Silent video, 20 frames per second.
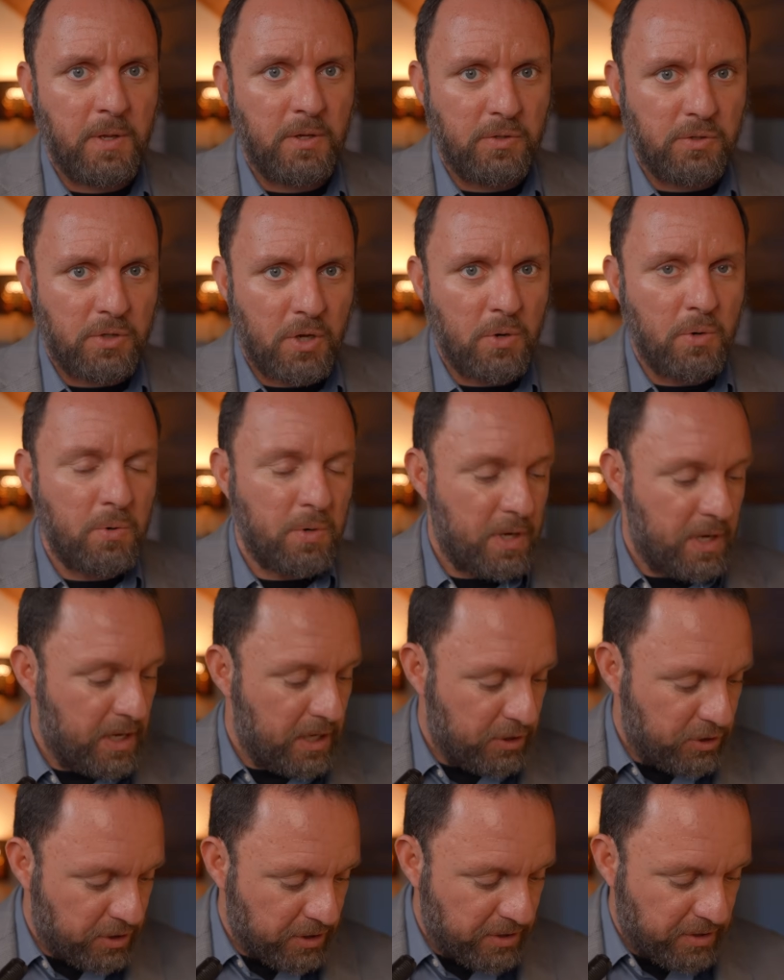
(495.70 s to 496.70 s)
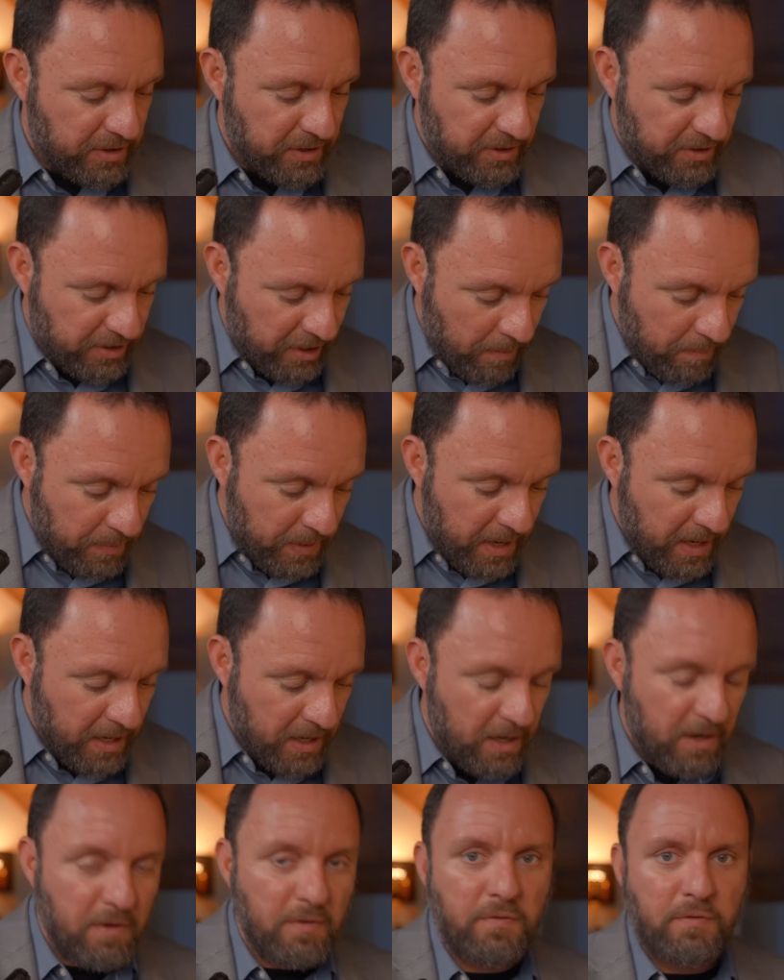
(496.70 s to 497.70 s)
So just
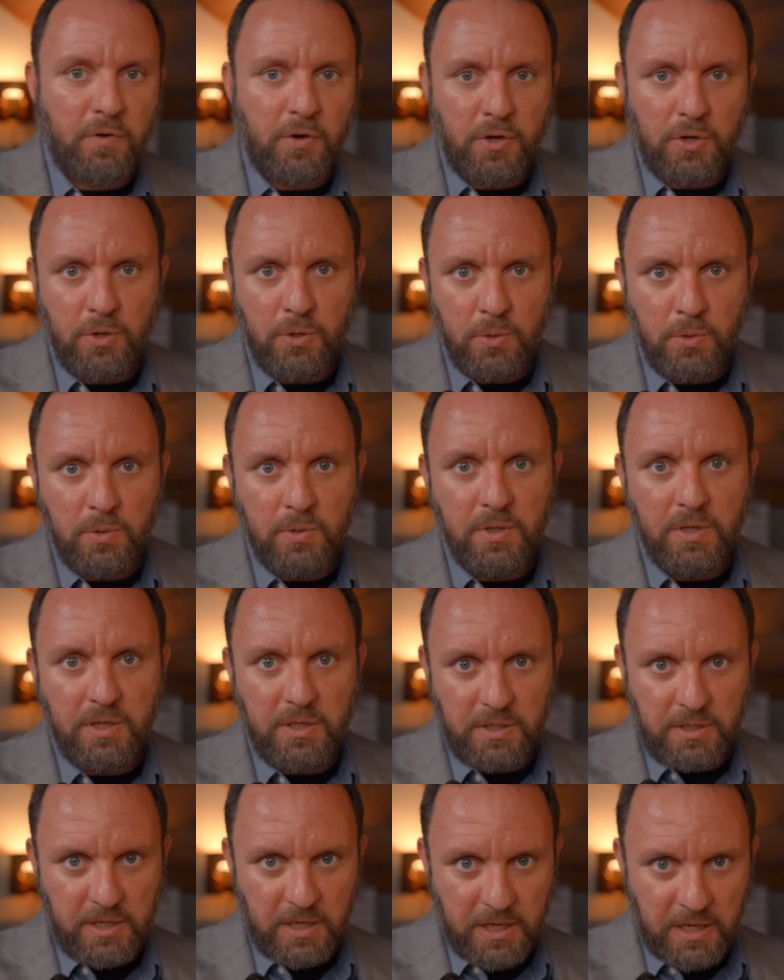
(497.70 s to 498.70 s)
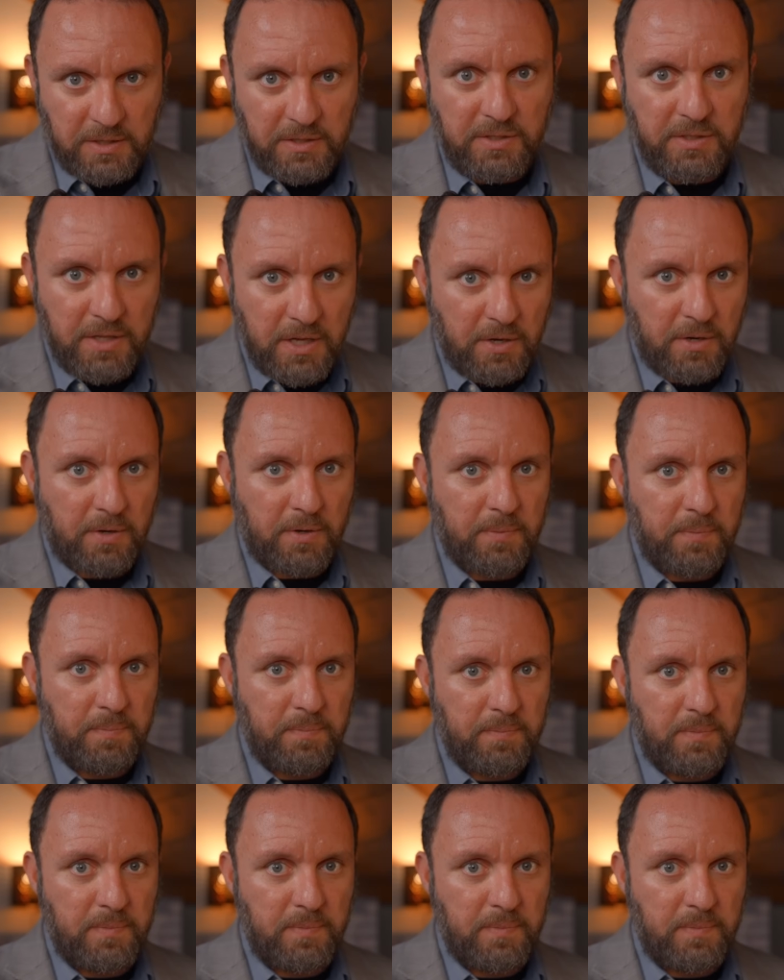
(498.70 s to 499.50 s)
something for you to consider.